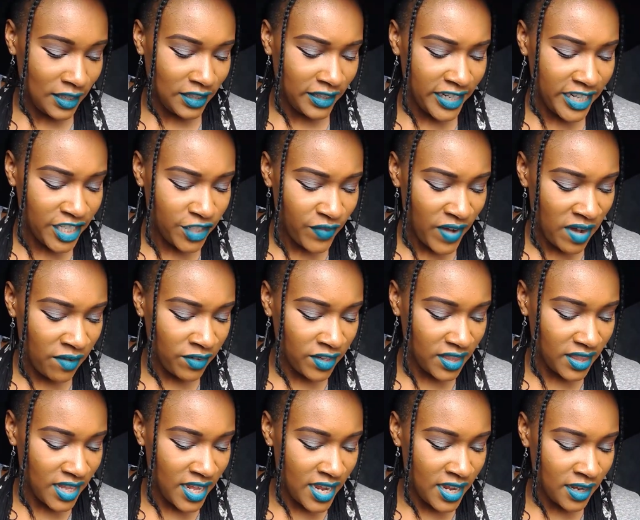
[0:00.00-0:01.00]
Least
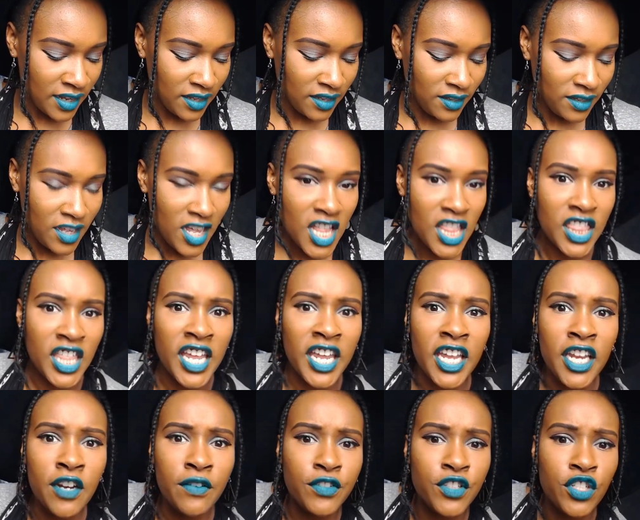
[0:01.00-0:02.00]
favorite thing,
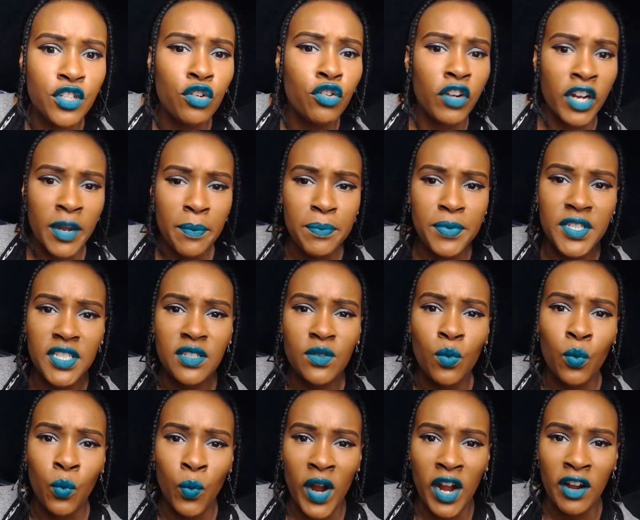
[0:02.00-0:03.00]
thinking of scripts
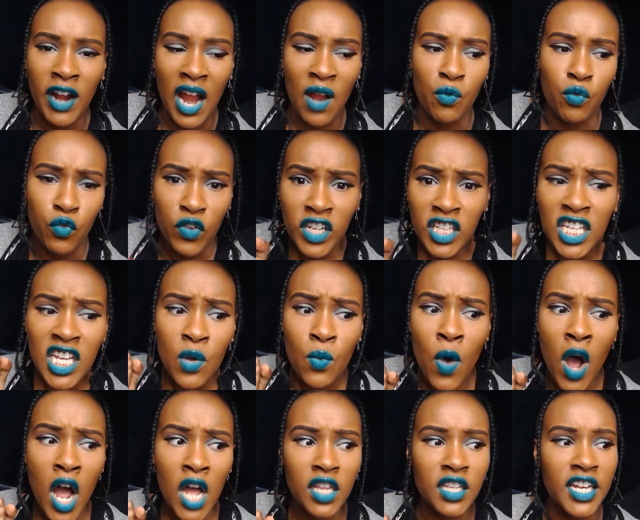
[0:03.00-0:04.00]
where I really
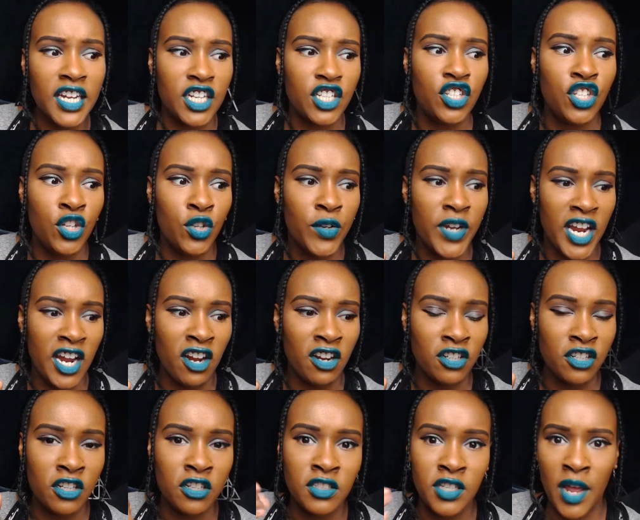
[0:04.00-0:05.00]
want like 2
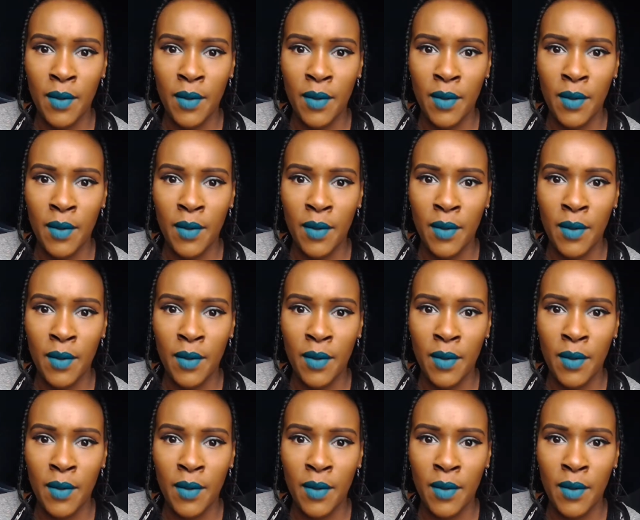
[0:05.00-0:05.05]
characters,